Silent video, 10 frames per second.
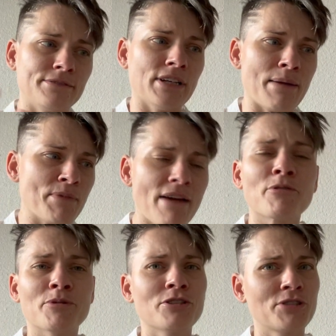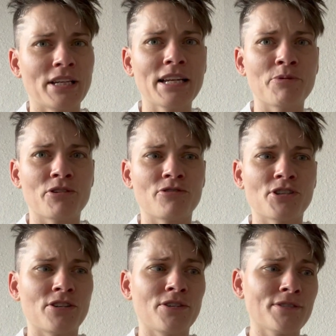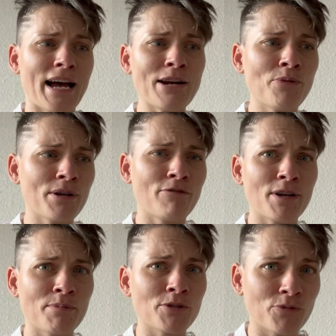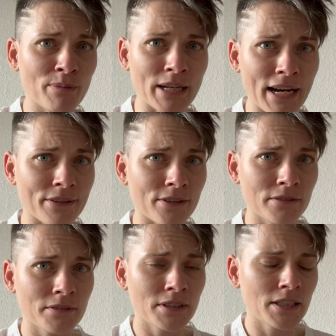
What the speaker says: I'm never reducing anyone to their genitals. I don't want to fuck most women either.